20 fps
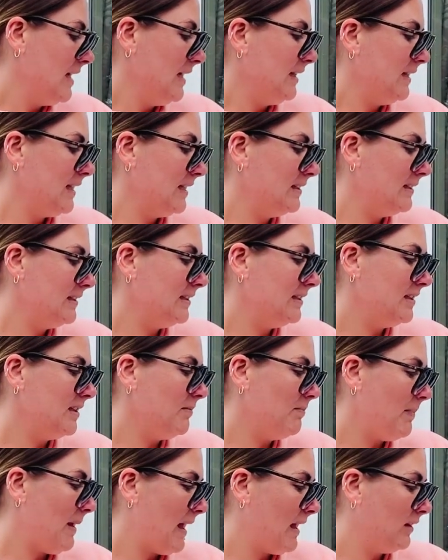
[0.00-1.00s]
This is the
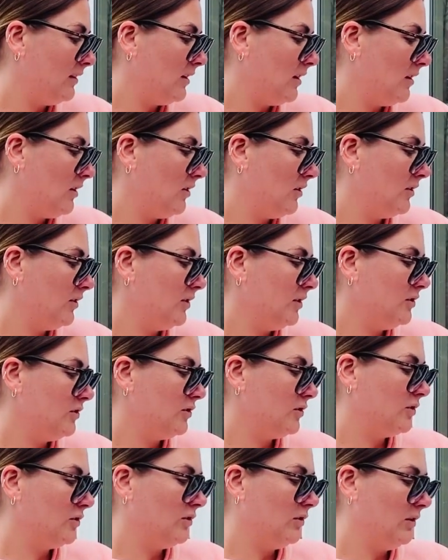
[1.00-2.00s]
bell on the
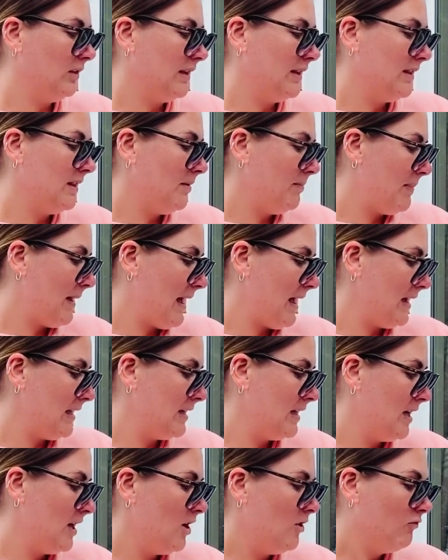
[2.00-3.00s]
school in the bay,
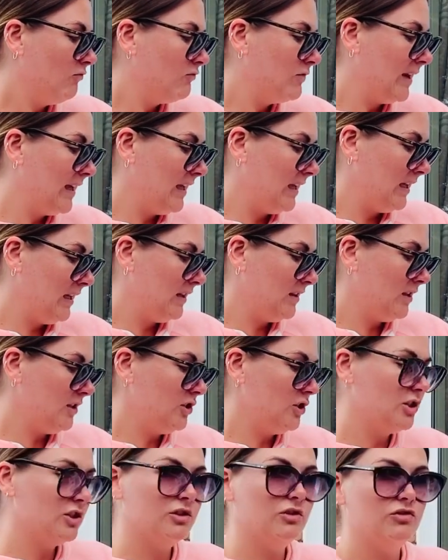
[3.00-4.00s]
ringing the
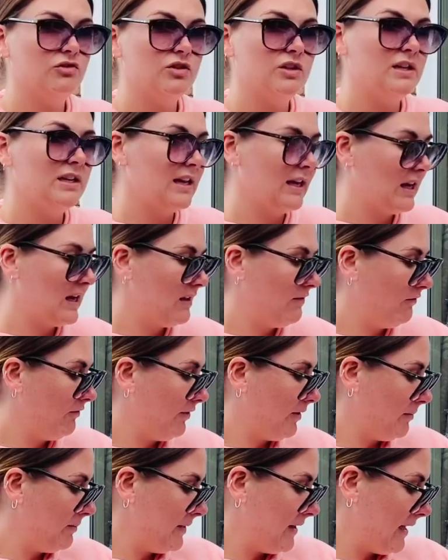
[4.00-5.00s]
children in
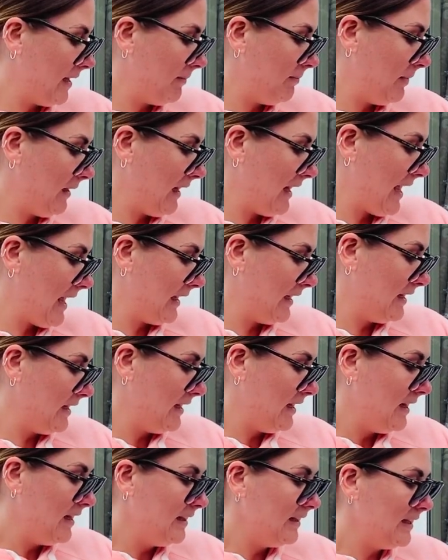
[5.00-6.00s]
from their play.
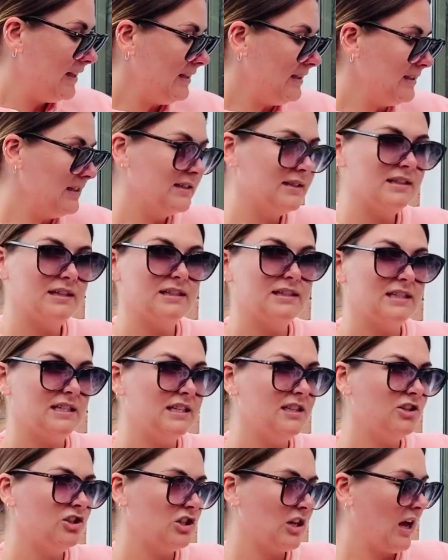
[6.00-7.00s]
This is the
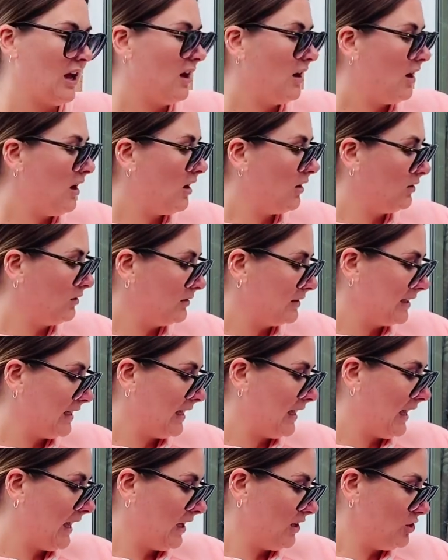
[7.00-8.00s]
teacher holding
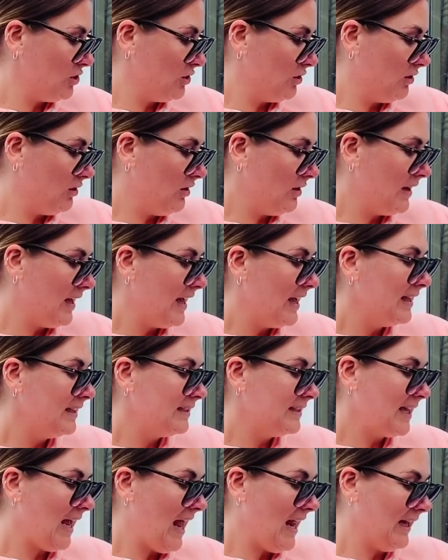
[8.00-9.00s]
her chalk,
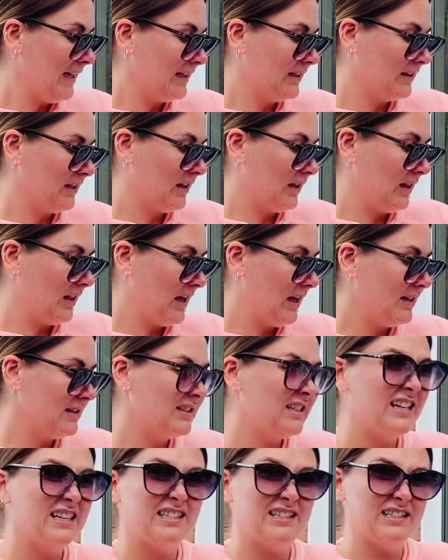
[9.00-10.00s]
telling the class,
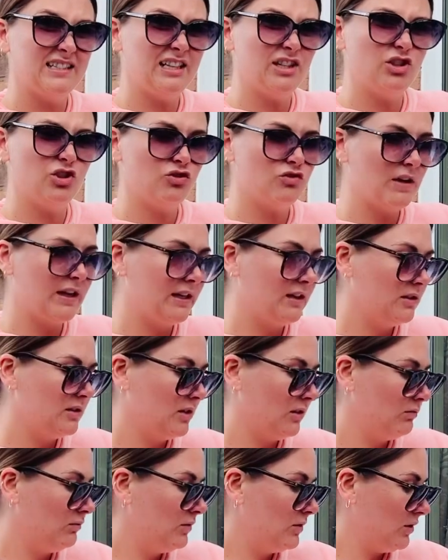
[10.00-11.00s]
"Sit straight,
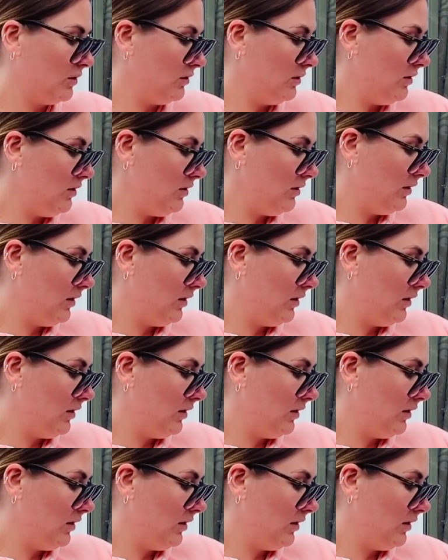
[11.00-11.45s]
don't talk."